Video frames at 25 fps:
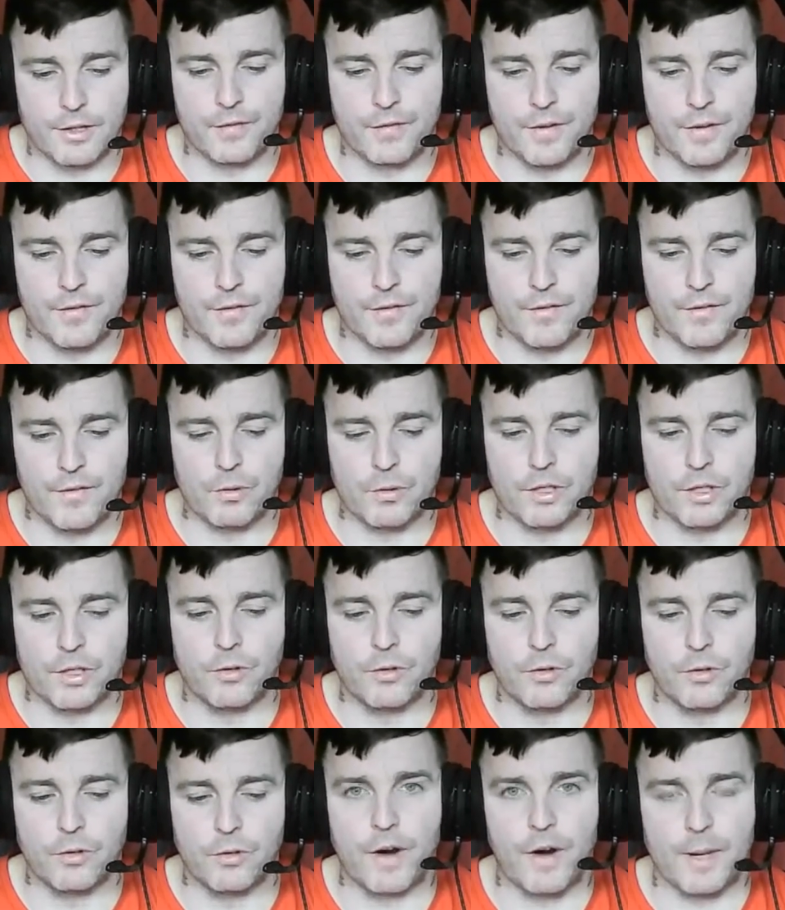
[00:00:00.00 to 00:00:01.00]
Their latest
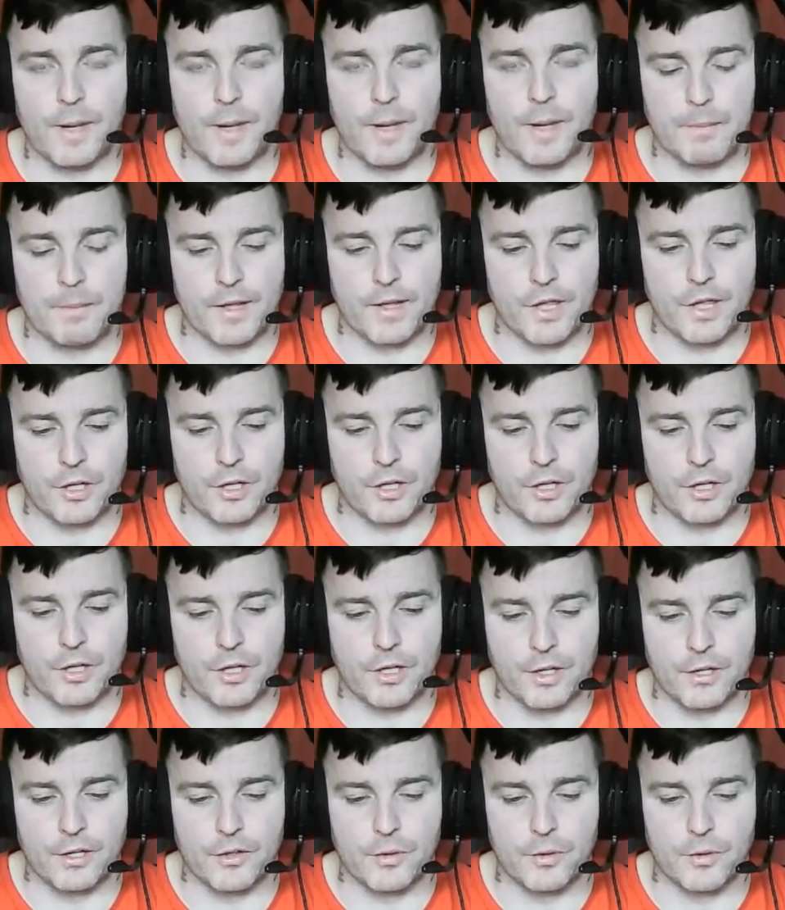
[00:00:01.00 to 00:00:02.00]
triumph was an
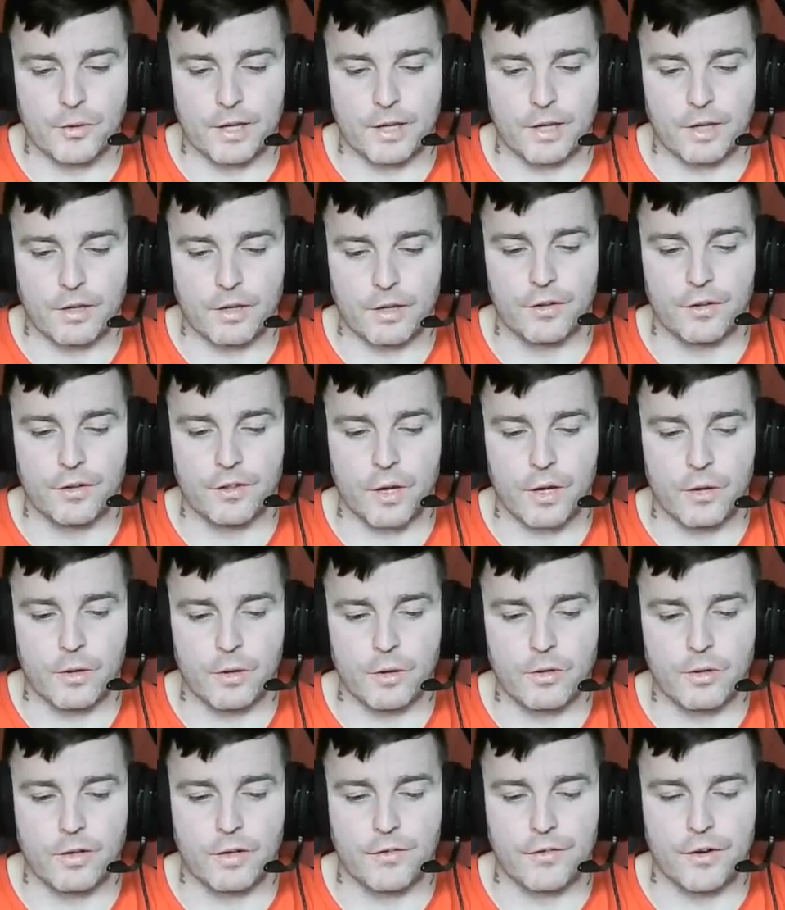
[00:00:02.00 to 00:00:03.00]
emphatic 3-0
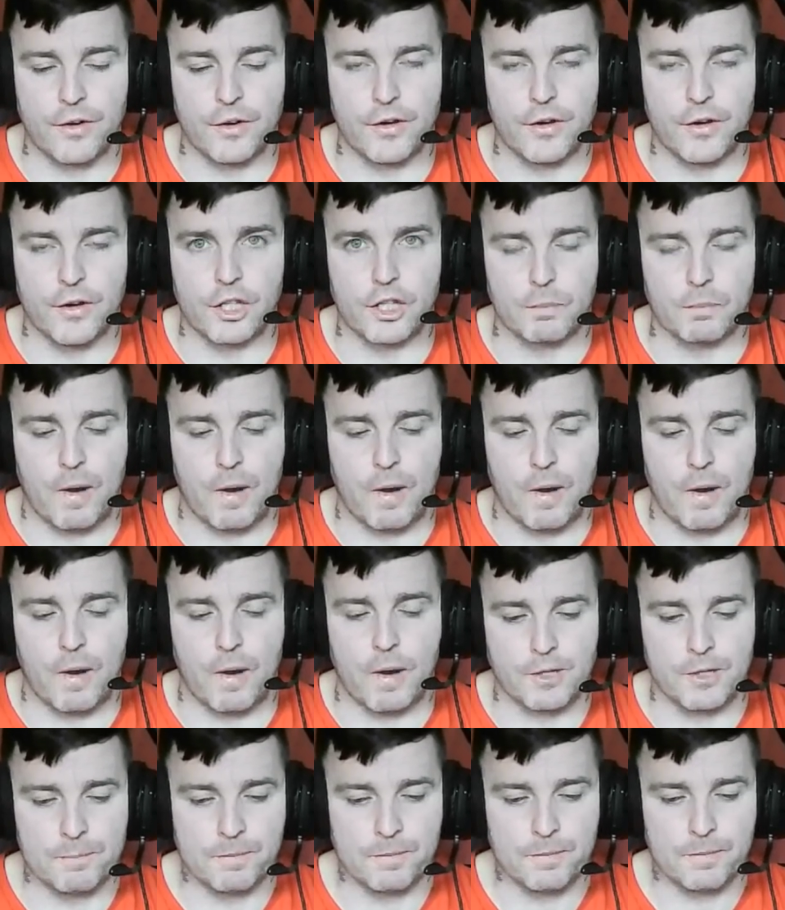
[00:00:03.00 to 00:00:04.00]
win over
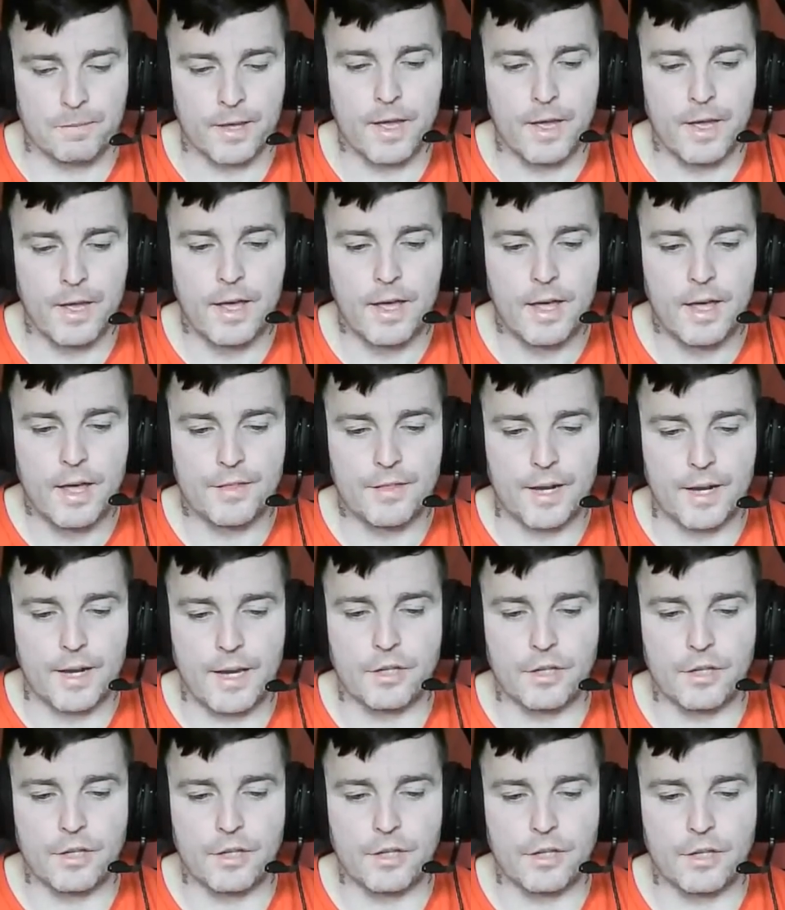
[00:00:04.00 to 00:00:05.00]
relegation-threatened Leicester,
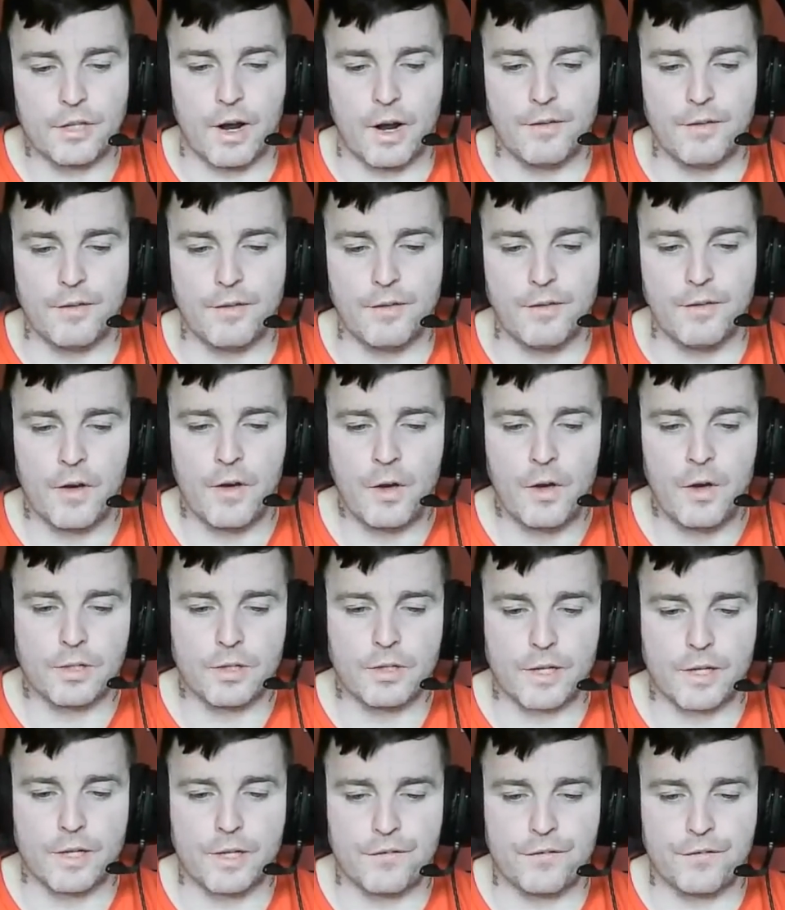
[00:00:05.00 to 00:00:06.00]
which broke a
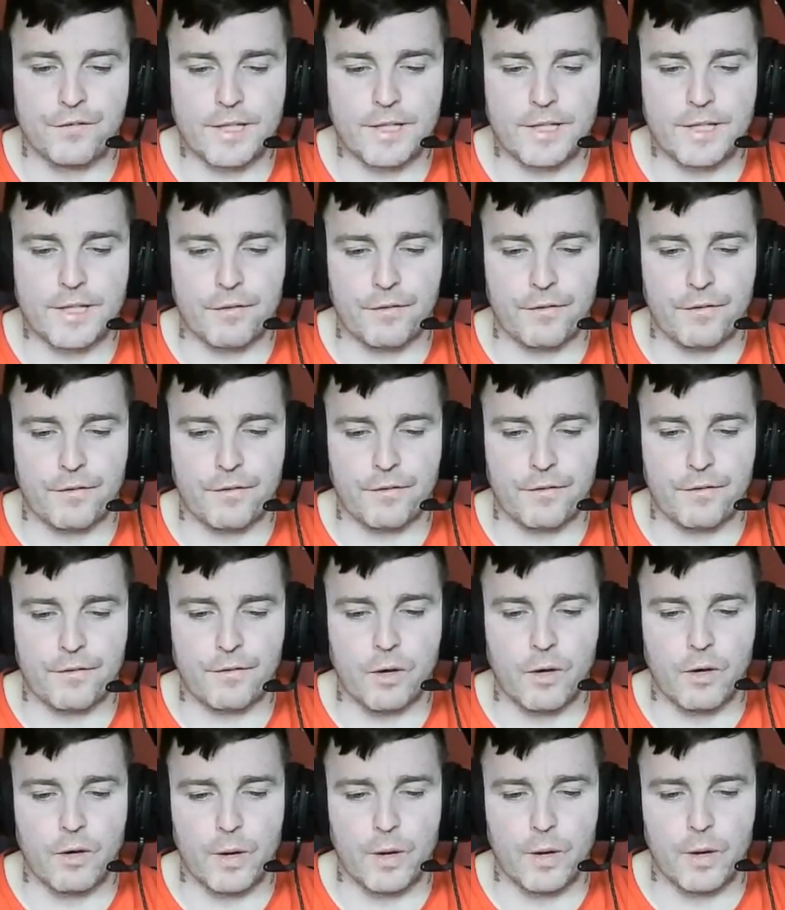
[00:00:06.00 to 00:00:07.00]
5-game streak of winning
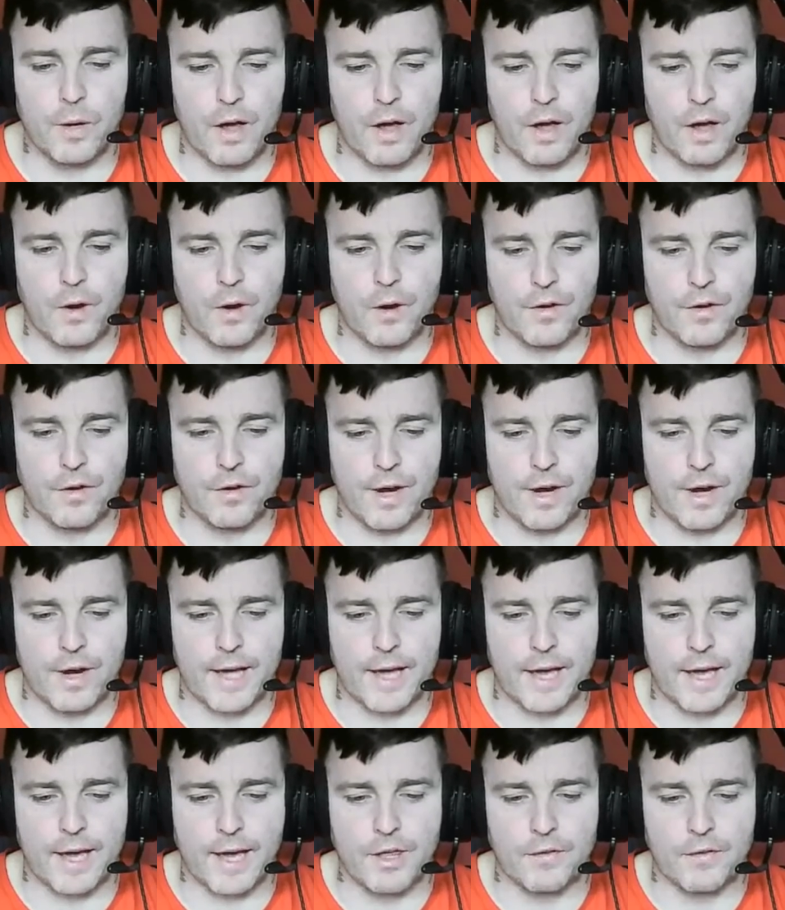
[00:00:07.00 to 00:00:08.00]
by exactly
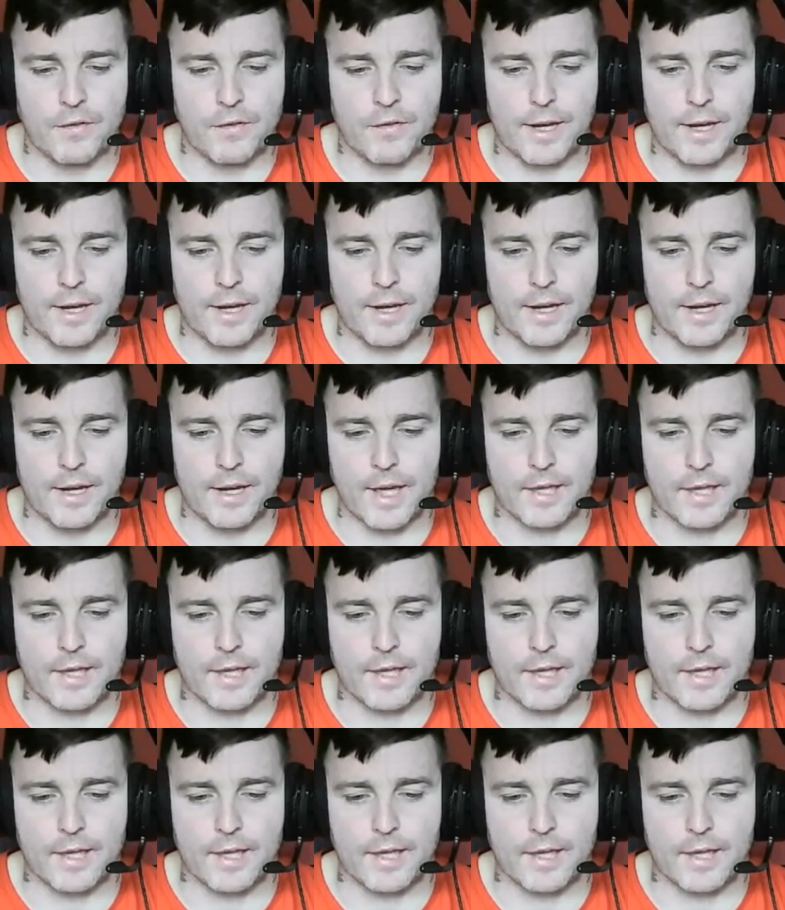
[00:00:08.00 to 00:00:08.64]
1 goal.